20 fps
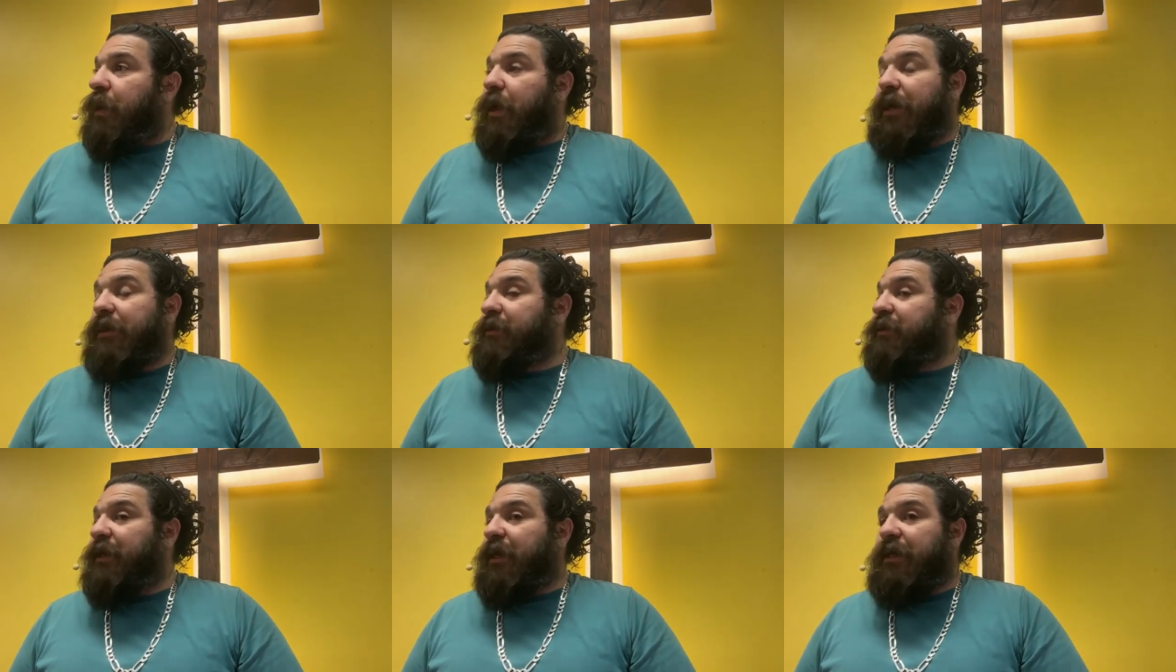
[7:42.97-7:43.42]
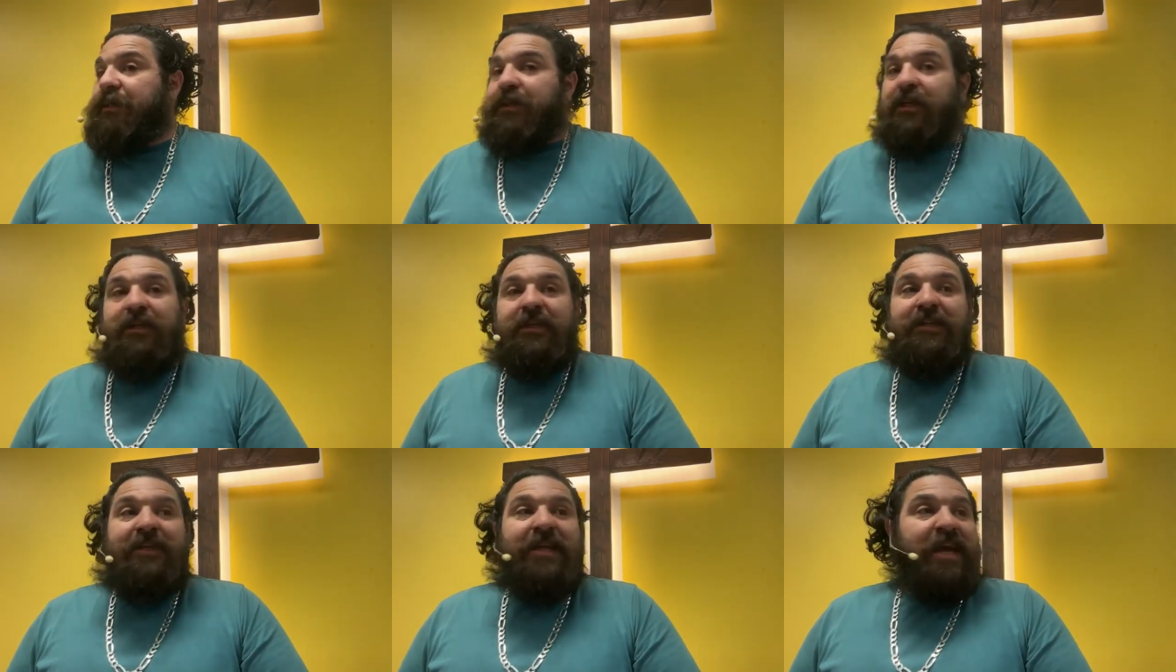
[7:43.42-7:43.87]
and
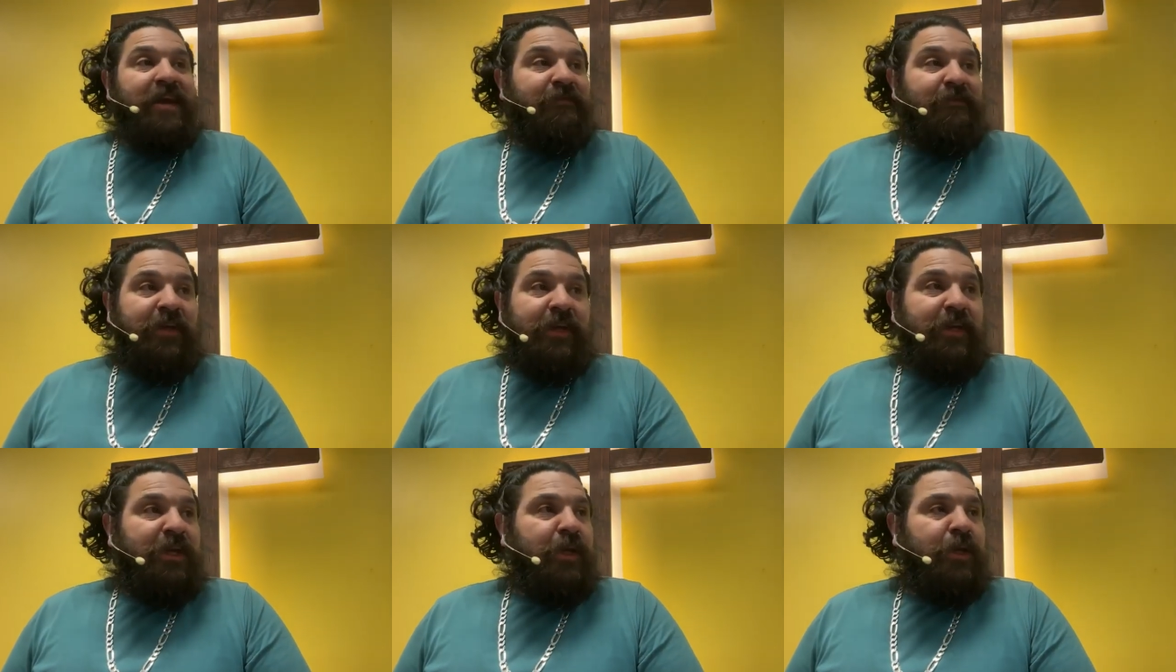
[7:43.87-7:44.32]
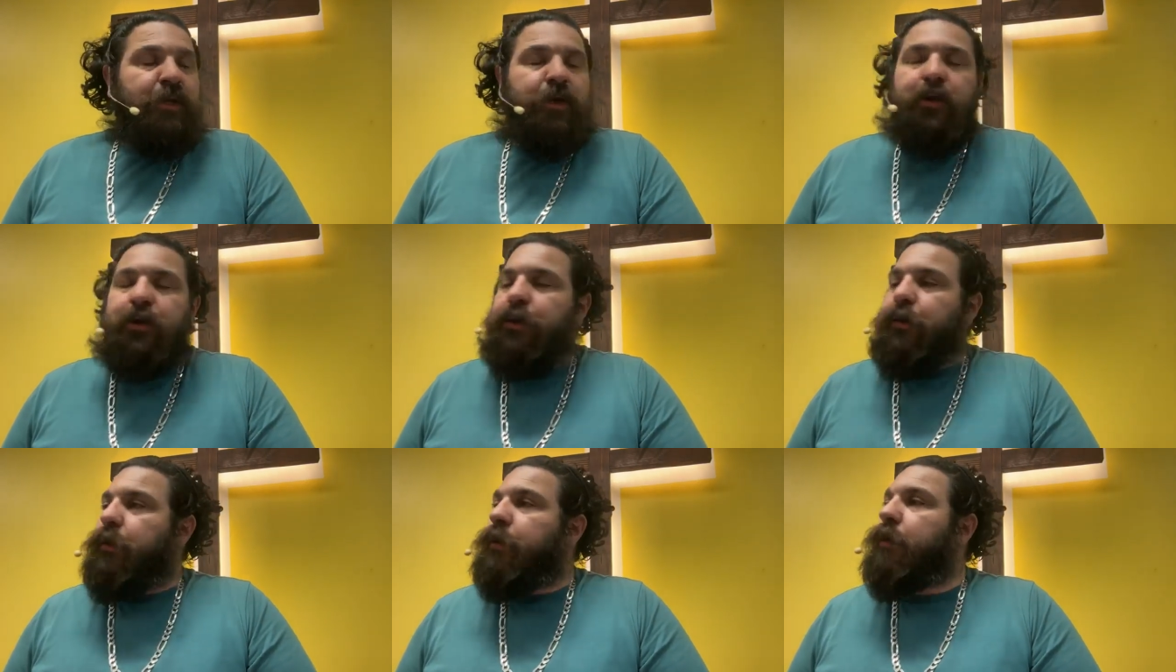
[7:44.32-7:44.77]
says, David,
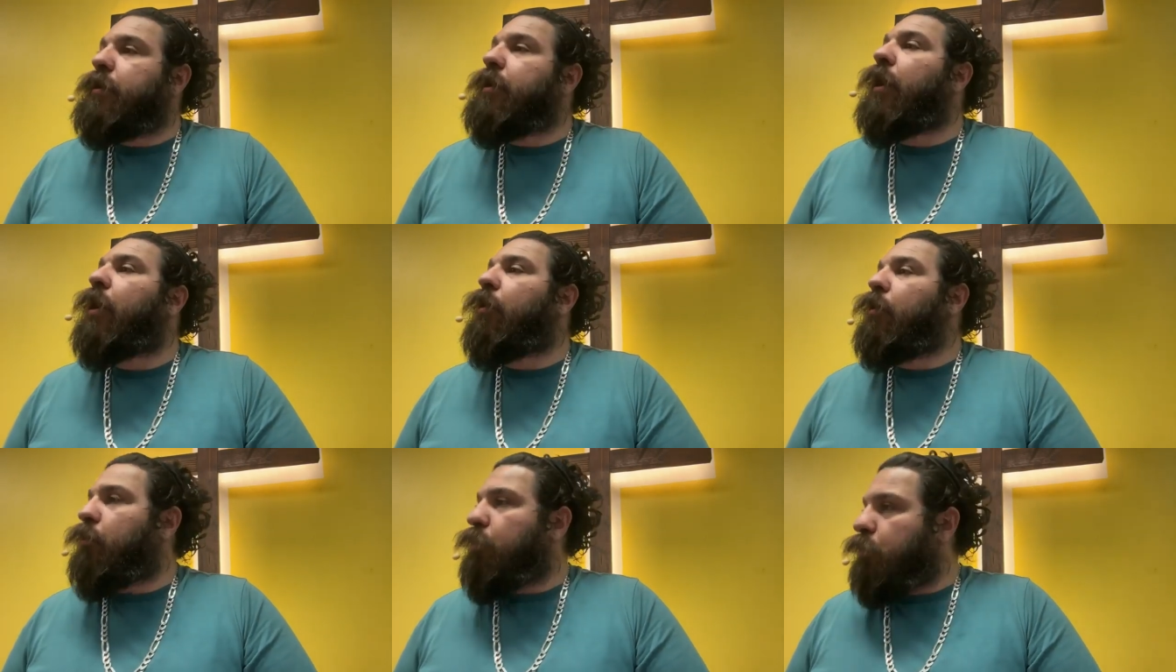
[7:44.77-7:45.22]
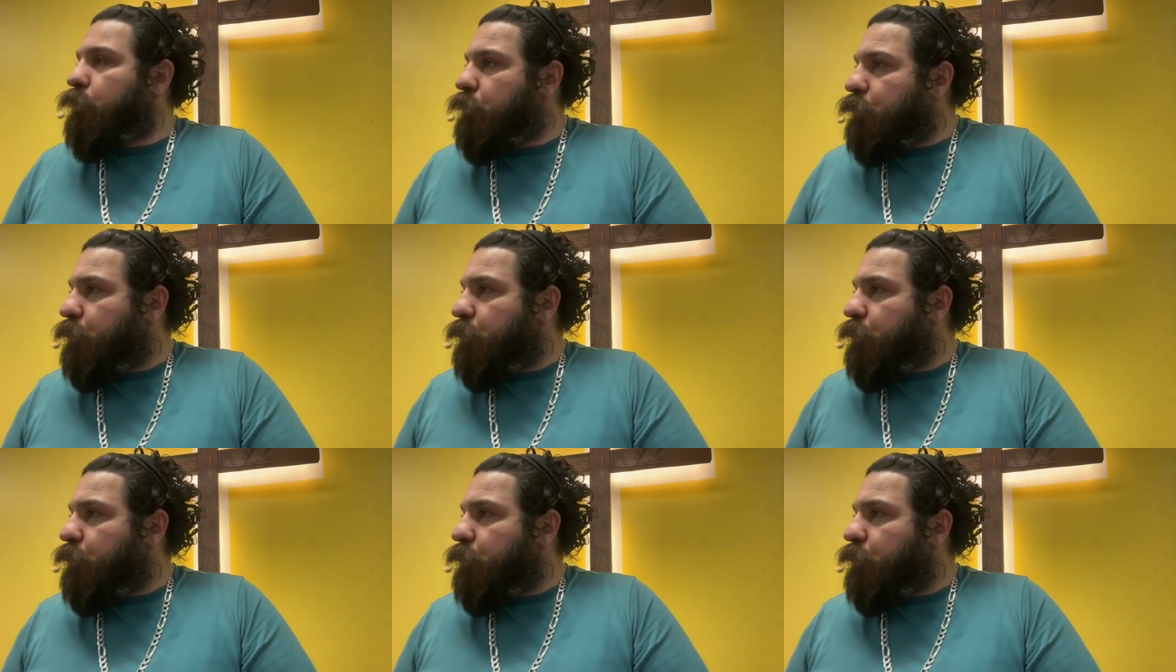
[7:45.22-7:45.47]
no,